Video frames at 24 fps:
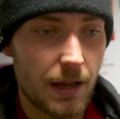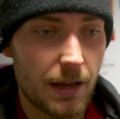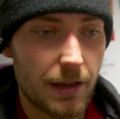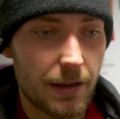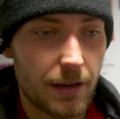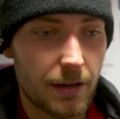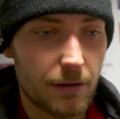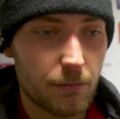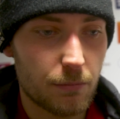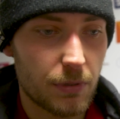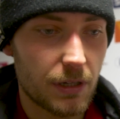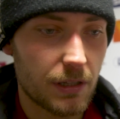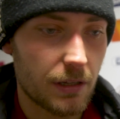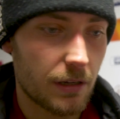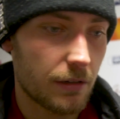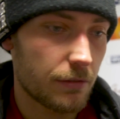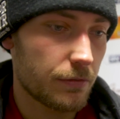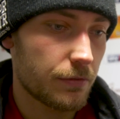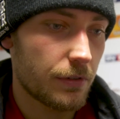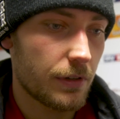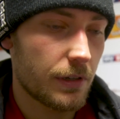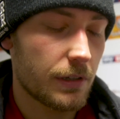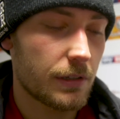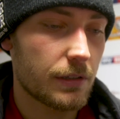but I
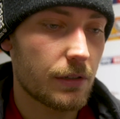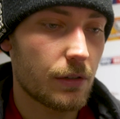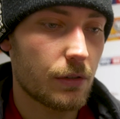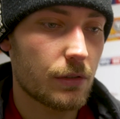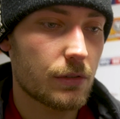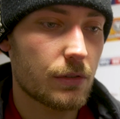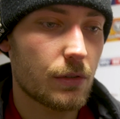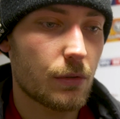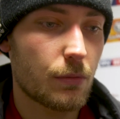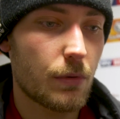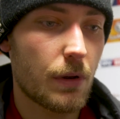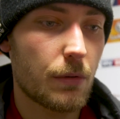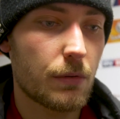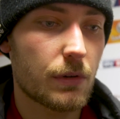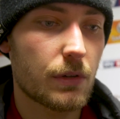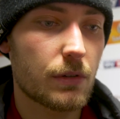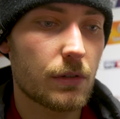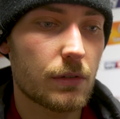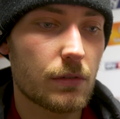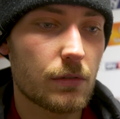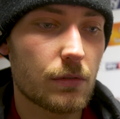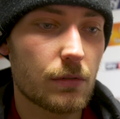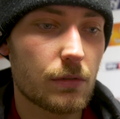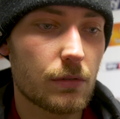felt also very
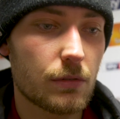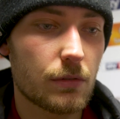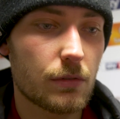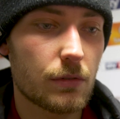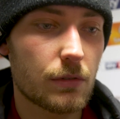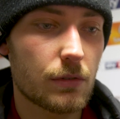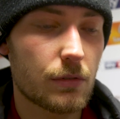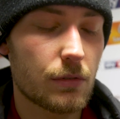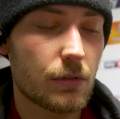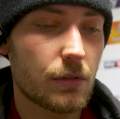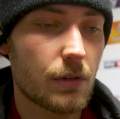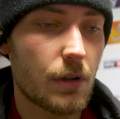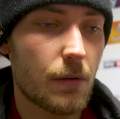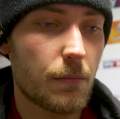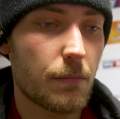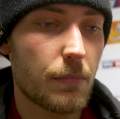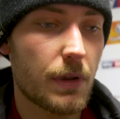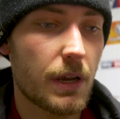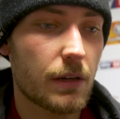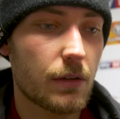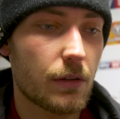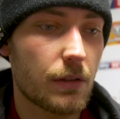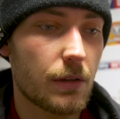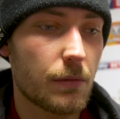good to come
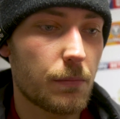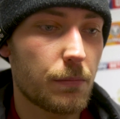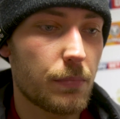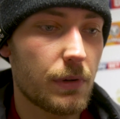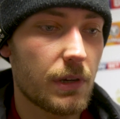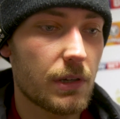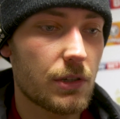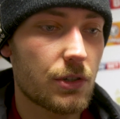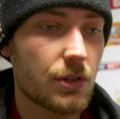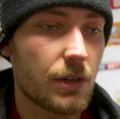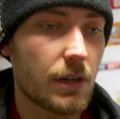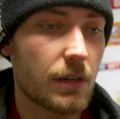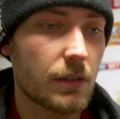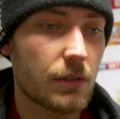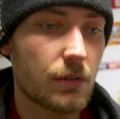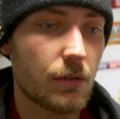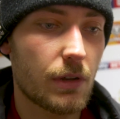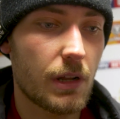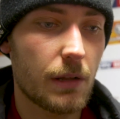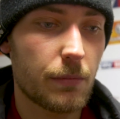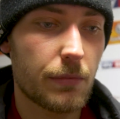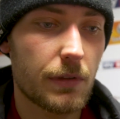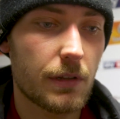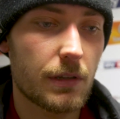back on the pitch and to
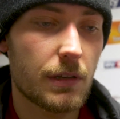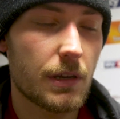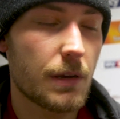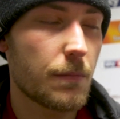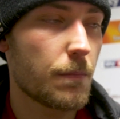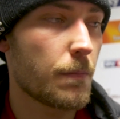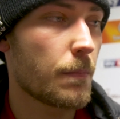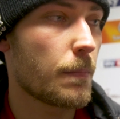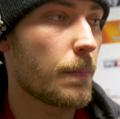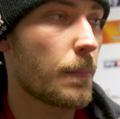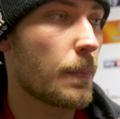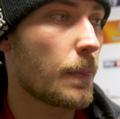help the team.